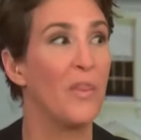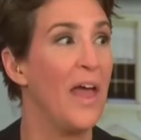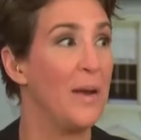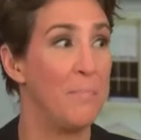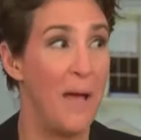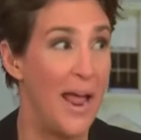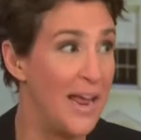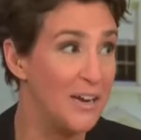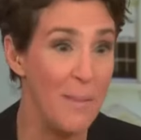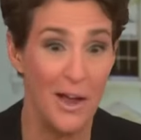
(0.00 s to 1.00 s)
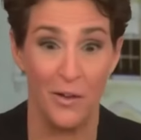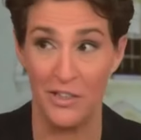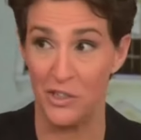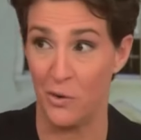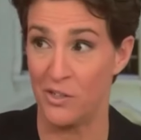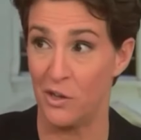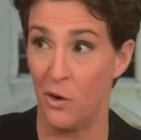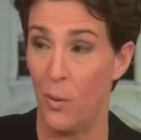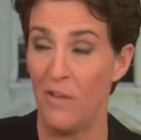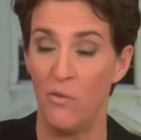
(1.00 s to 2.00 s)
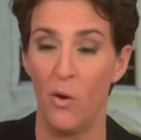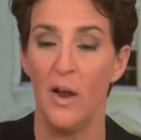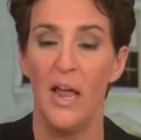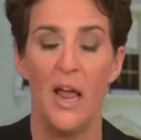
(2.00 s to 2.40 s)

they paying to make all these stories go away for?